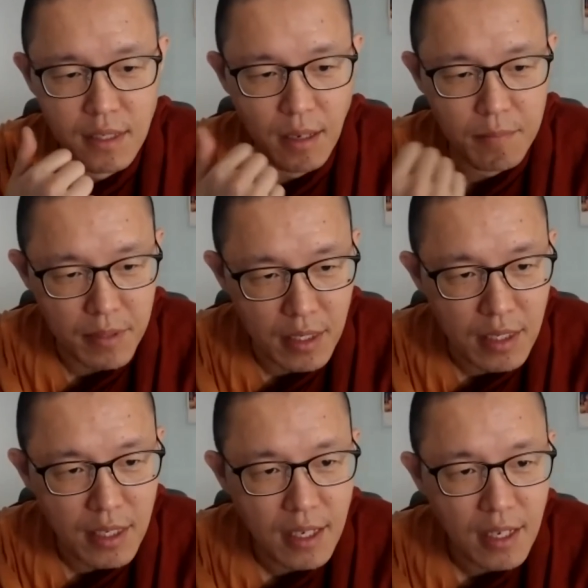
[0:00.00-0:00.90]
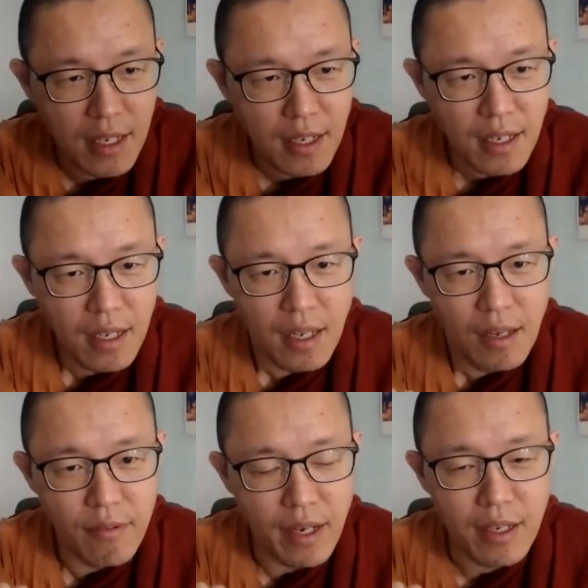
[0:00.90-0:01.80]
company
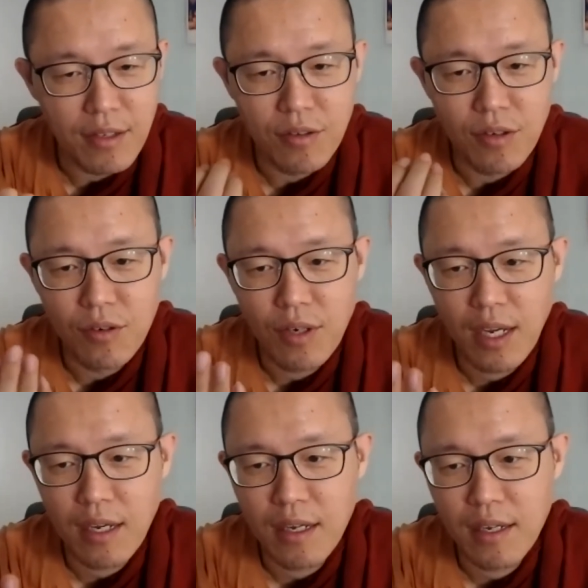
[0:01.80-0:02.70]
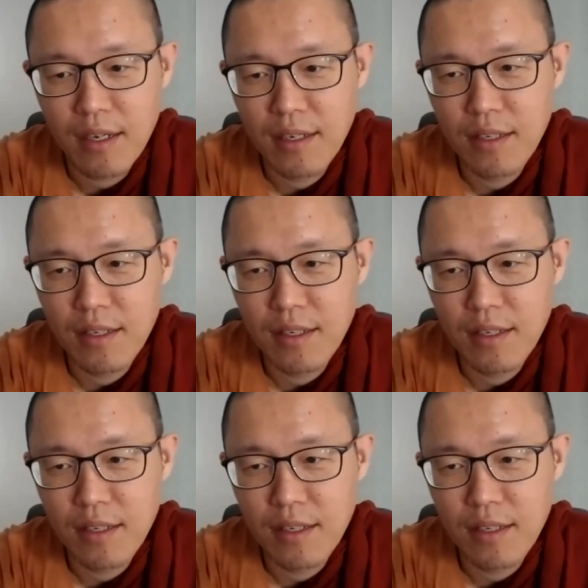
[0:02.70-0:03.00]
where you have